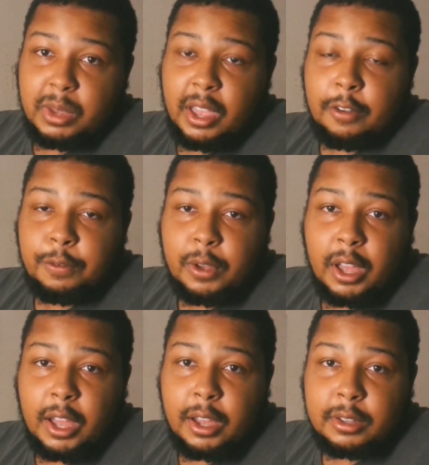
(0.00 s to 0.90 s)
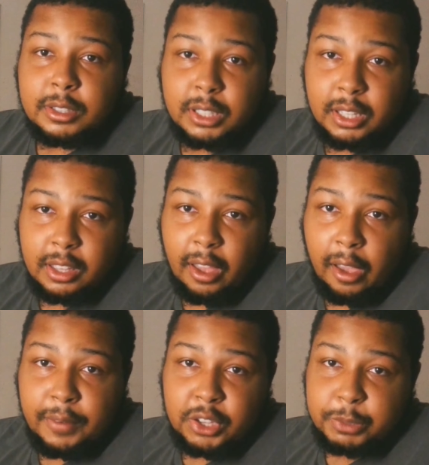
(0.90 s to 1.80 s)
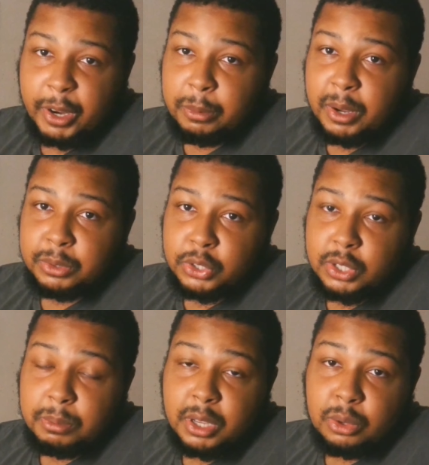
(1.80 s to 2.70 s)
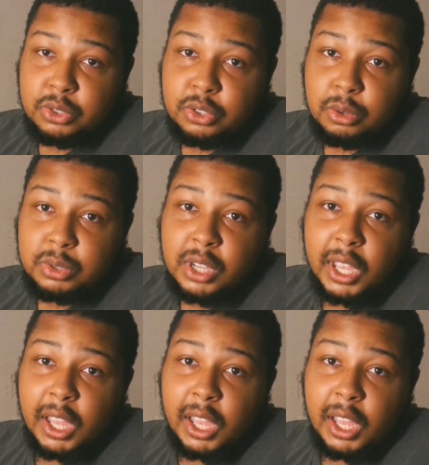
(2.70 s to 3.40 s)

We have Spider-Man with the symbiote suit.